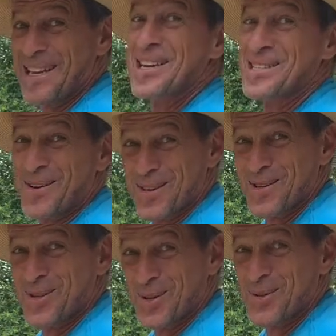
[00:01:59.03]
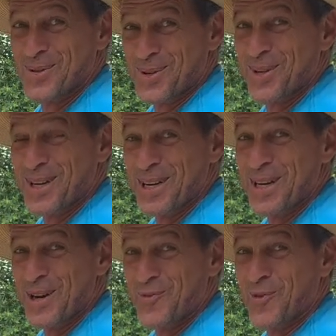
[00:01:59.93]
These are the tools you're gonna
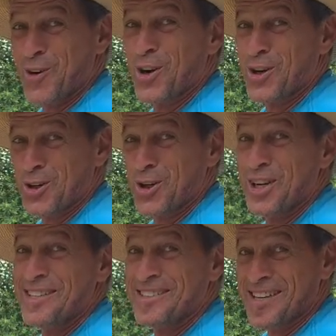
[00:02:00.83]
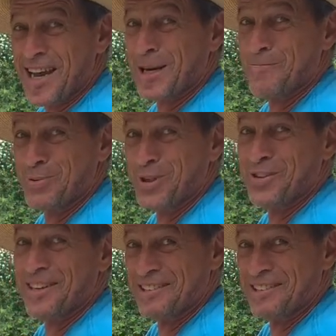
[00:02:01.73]
need for a good deck building